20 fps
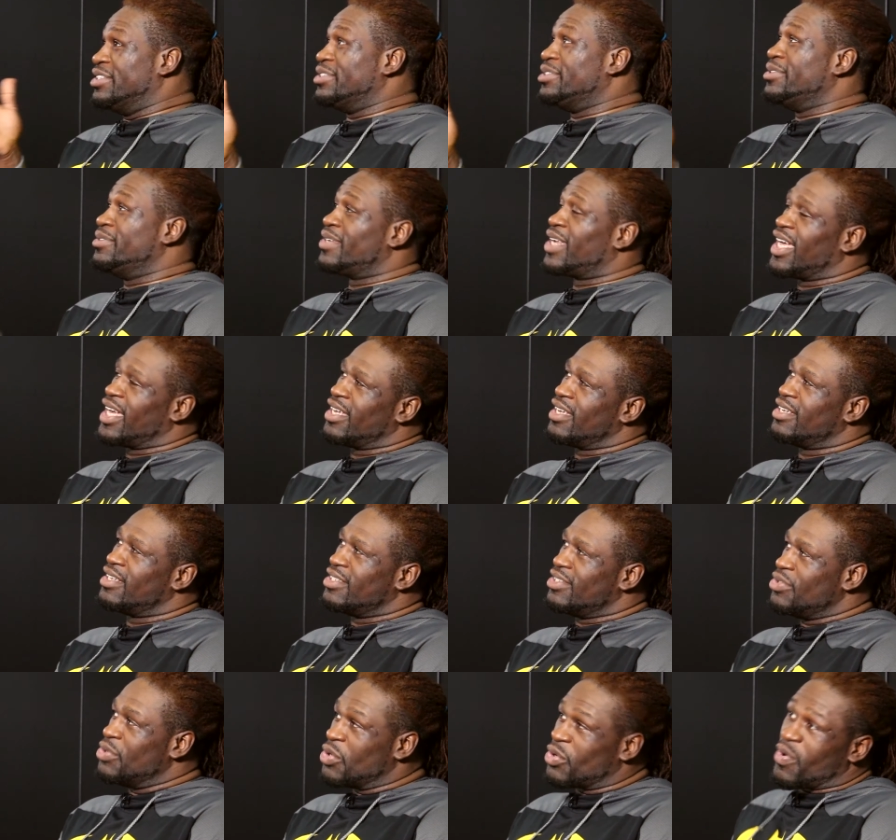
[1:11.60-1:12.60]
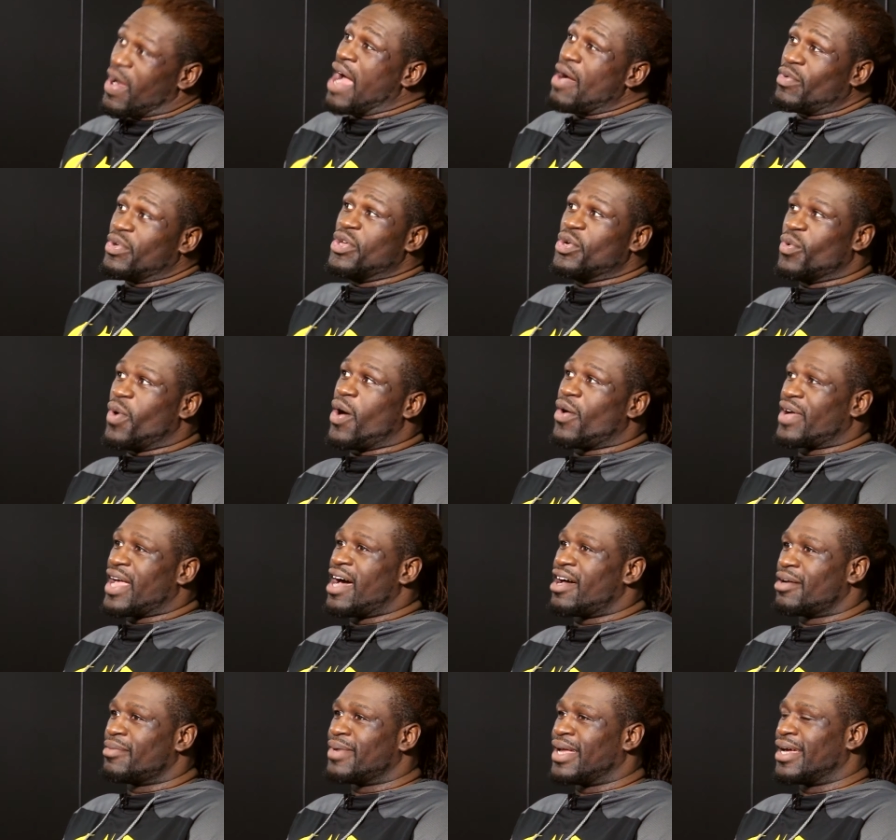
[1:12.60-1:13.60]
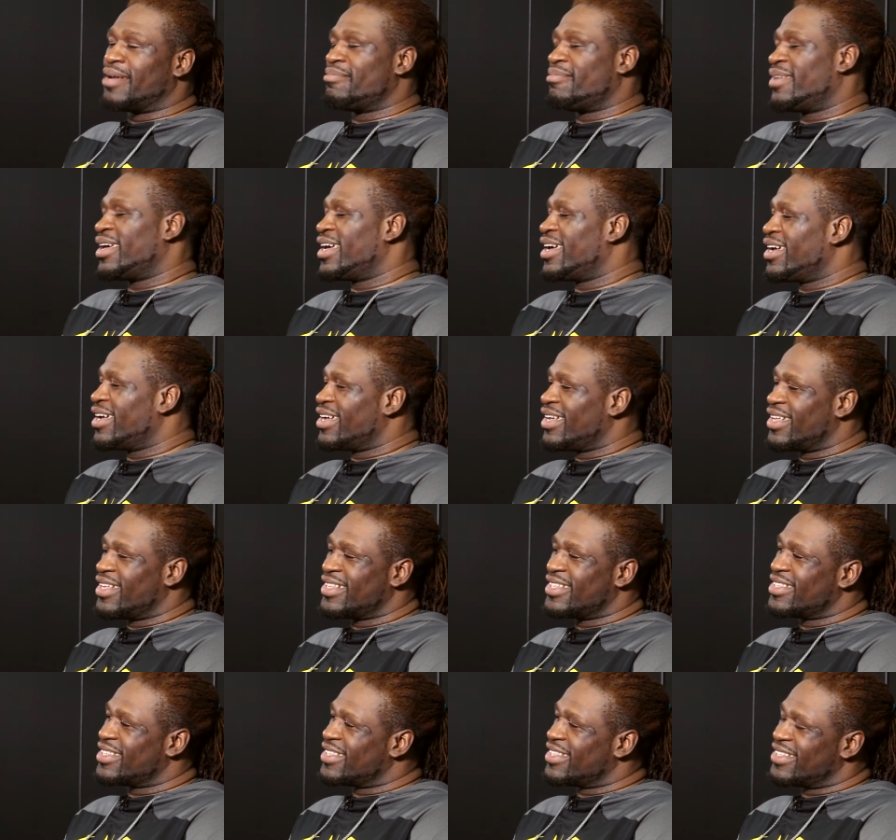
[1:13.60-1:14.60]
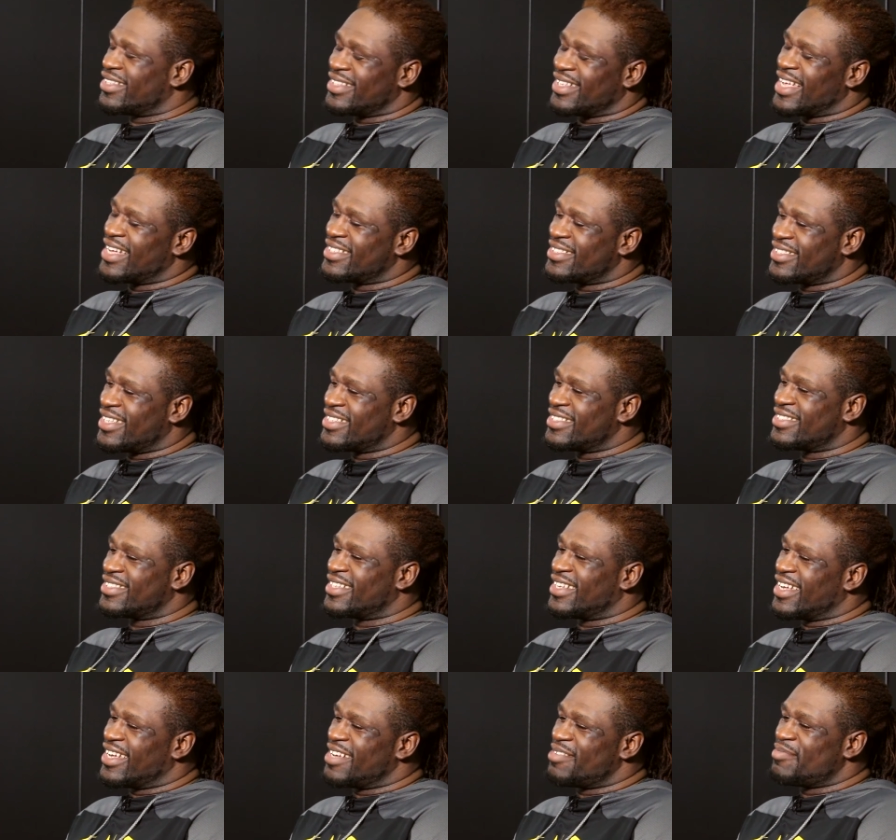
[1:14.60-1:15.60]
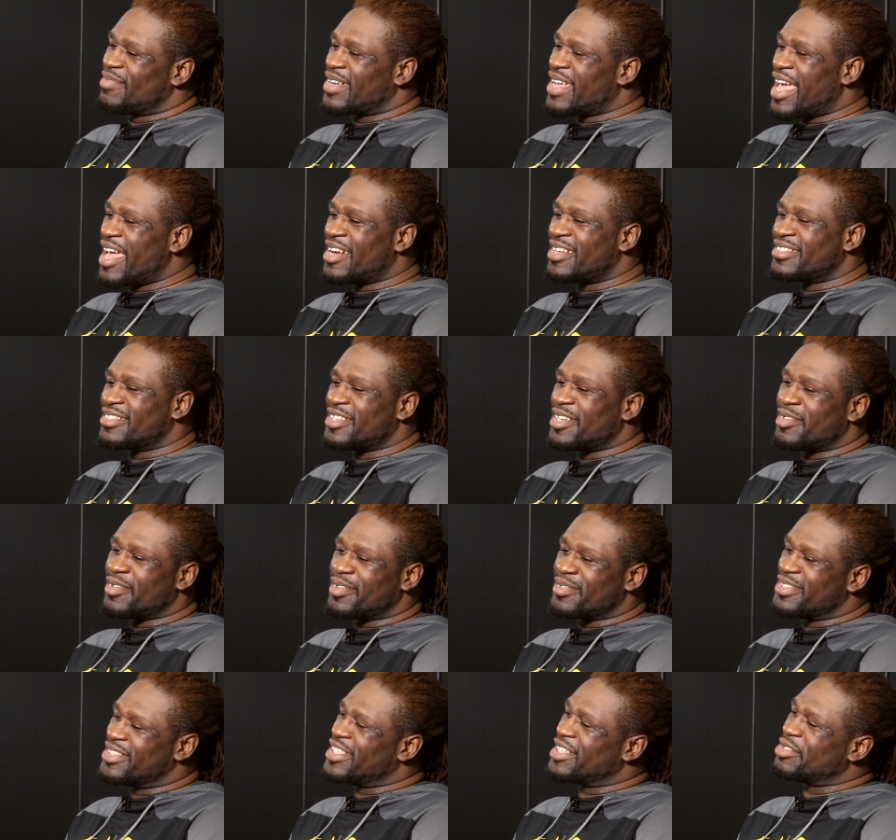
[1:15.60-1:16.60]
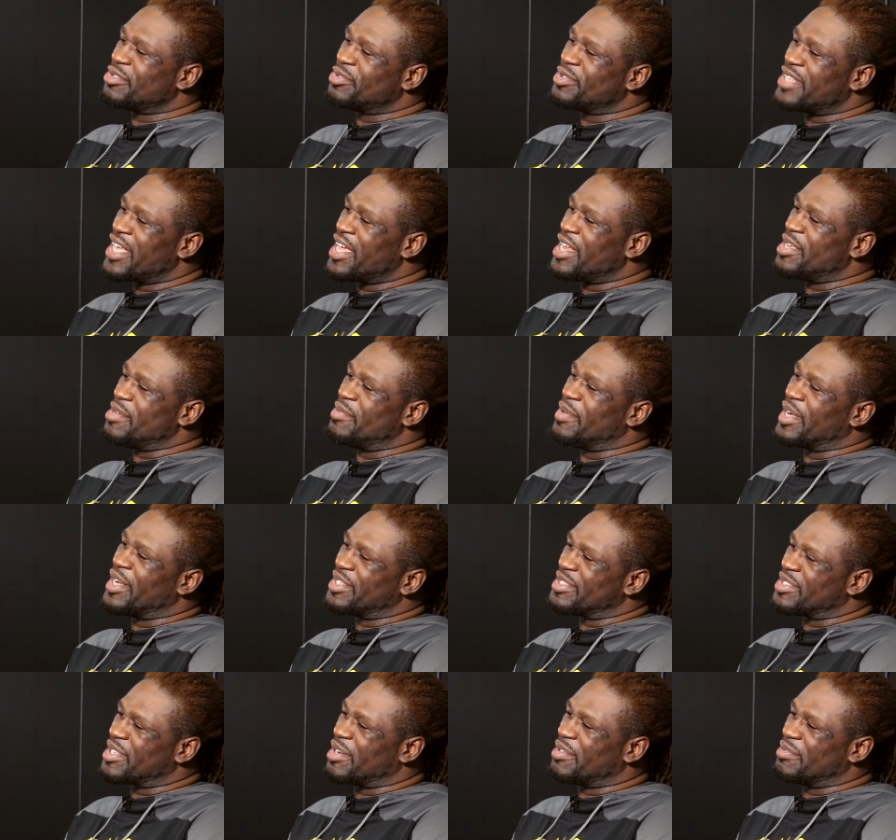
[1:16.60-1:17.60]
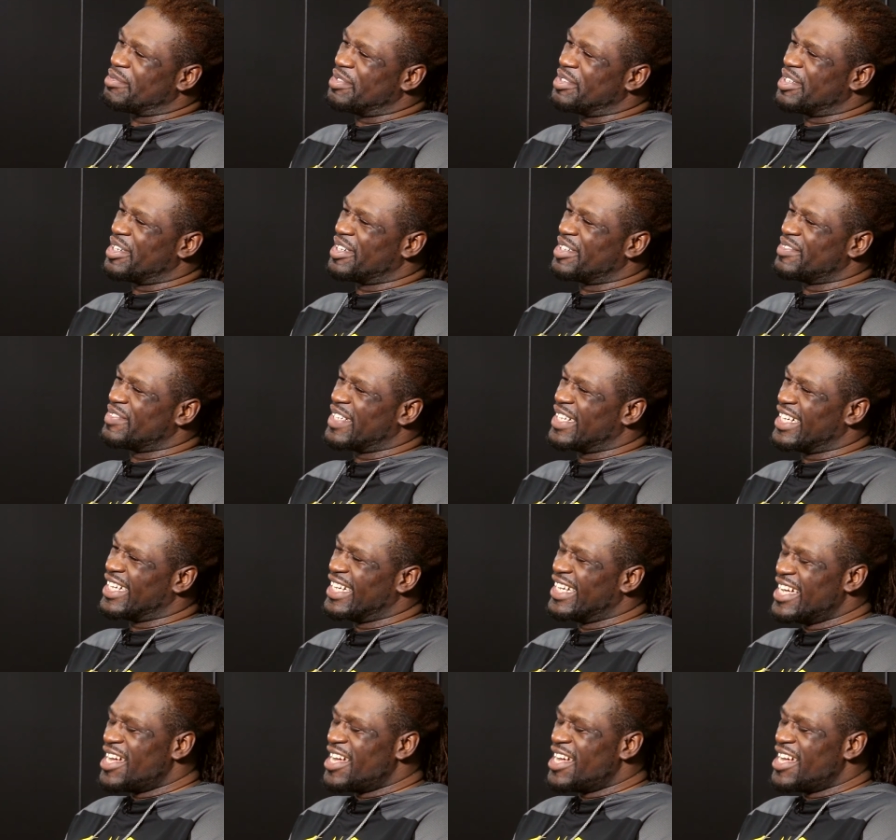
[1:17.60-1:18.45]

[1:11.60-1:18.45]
dude, like, you cry when you walk out. I'm like, man, that's kind of seems like a gentle teddy bear or something, you know?